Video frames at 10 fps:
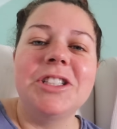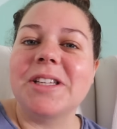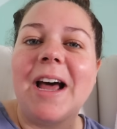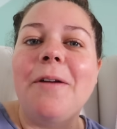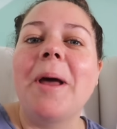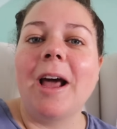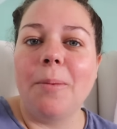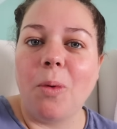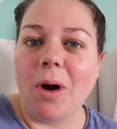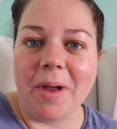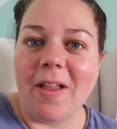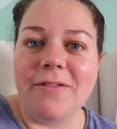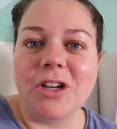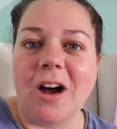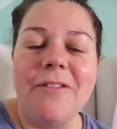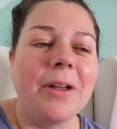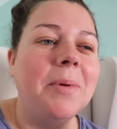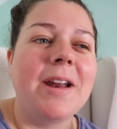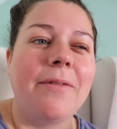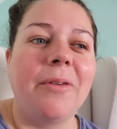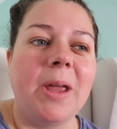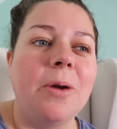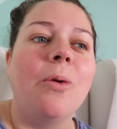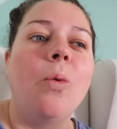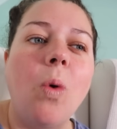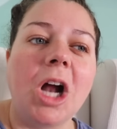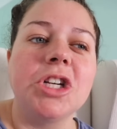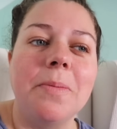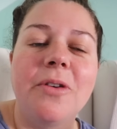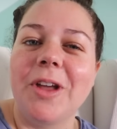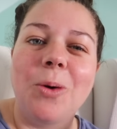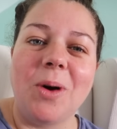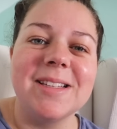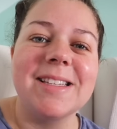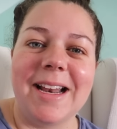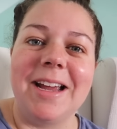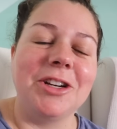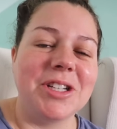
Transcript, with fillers: Just kind of pick up where we left off. Like we never really watch a movie in one sitting.